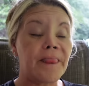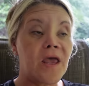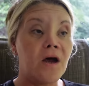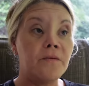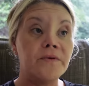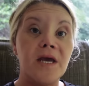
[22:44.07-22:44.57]

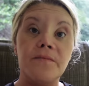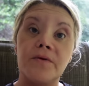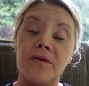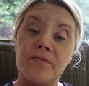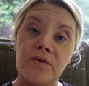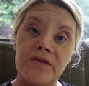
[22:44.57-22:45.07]
Um, keep
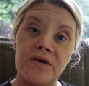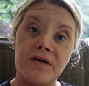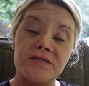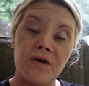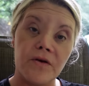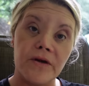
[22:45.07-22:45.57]
up with
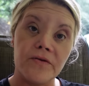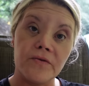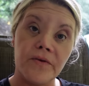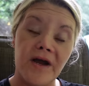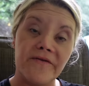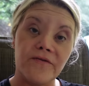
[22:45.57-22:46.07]
us on other
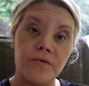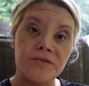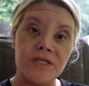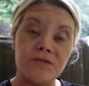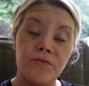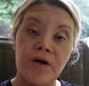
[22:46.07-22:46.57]
platforms
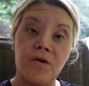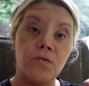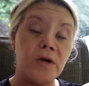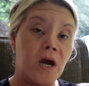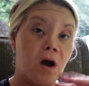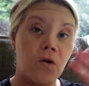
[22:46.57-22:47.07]
as well.
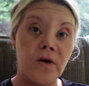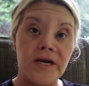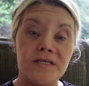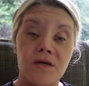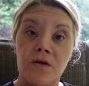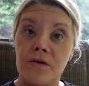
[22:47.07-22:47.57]
We
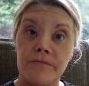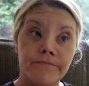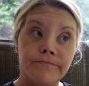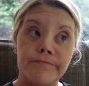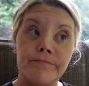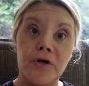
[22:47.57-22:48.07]
always, on the
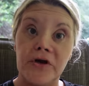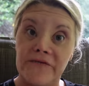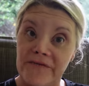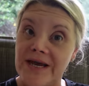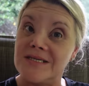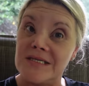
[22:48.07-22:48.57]
Book of
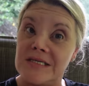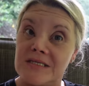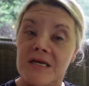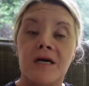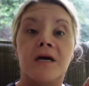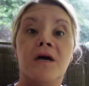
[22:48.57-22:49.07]

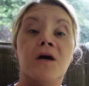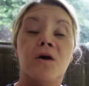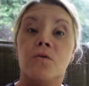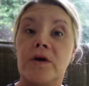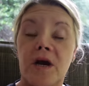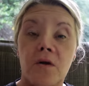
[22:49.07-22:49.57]
Faces,
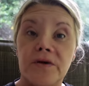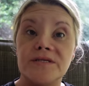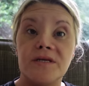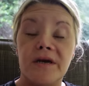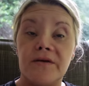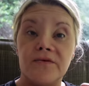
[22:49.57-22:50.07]
we always
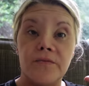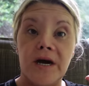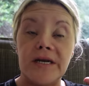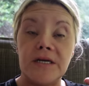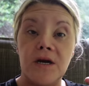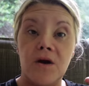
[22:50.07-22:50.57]
let
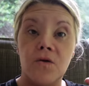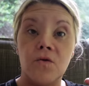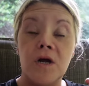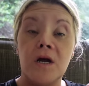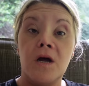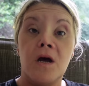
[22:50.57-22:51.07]
everybody know
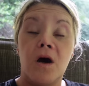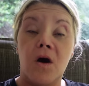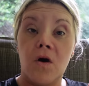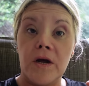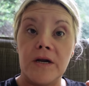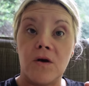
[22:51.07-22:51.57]

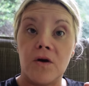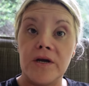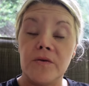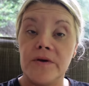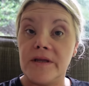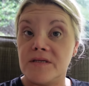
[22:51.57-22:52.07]
on our
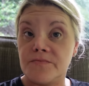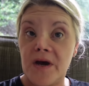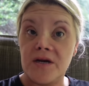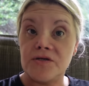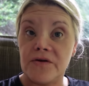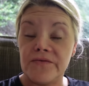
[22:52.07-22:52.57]
Hillbillies
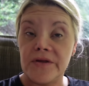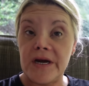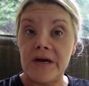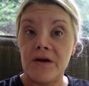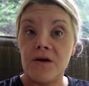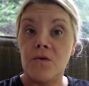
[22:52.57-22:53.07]
page over
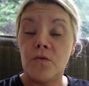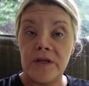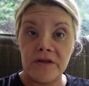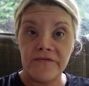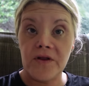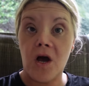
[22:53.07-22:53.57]
there
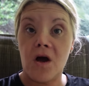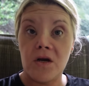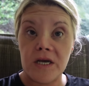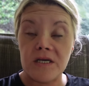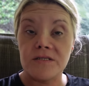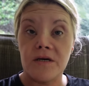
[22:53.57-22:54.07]
when the
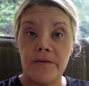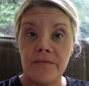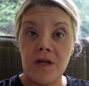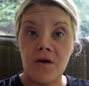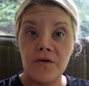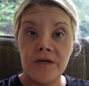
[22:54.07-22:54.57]
vlog is
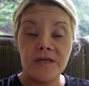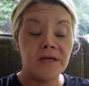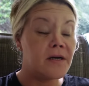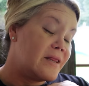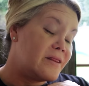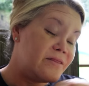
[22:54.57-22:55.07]
uploaded.
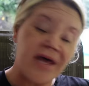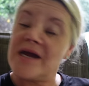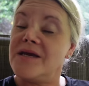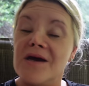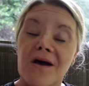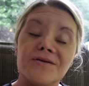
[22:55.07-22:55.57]

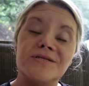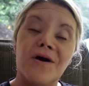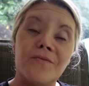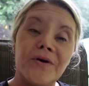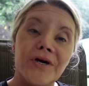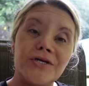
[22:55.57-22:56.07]
Thank y'all
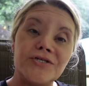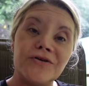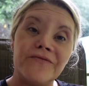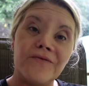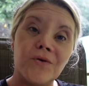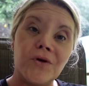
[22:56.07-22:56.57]
so much
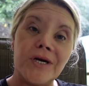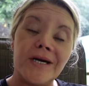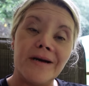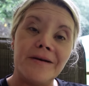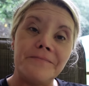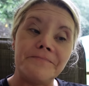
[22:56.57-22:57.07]
for
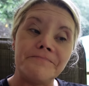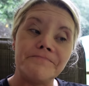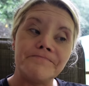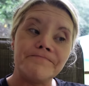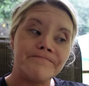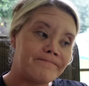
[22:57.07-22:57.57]
um,
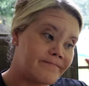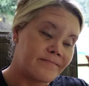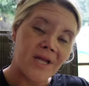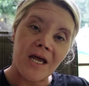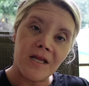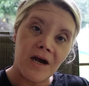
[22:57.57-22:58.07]

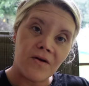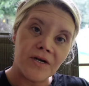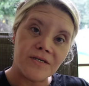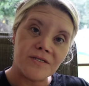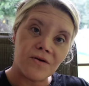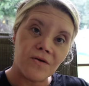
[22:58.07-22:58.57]
allowing
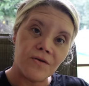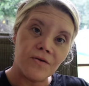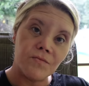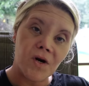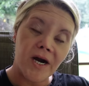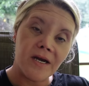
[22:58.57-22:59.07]
us our
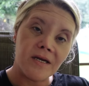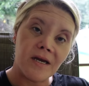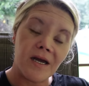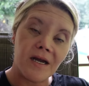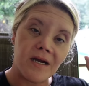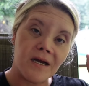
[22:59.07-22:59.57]
little break
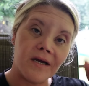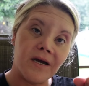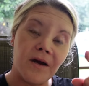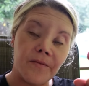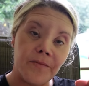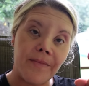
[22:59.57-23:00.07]
and
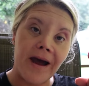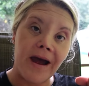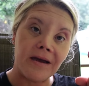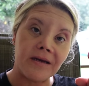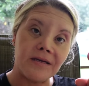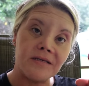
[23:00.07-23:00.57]
coming
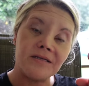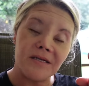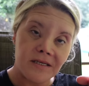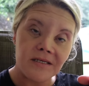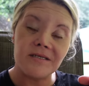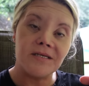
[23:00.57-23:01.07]
back
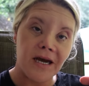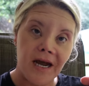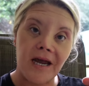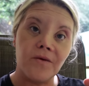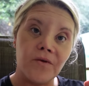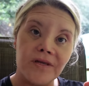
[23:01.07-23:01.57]
to, to
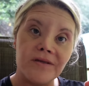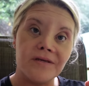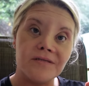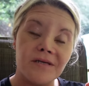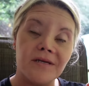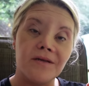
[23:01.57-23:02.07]
hang with
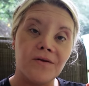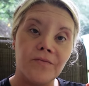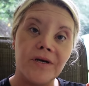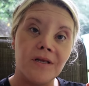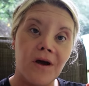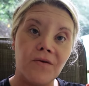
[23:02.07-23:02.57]
us a little
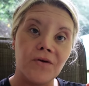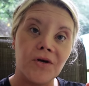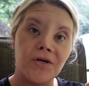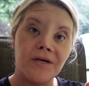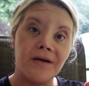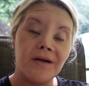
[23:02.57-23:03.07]
bit longer.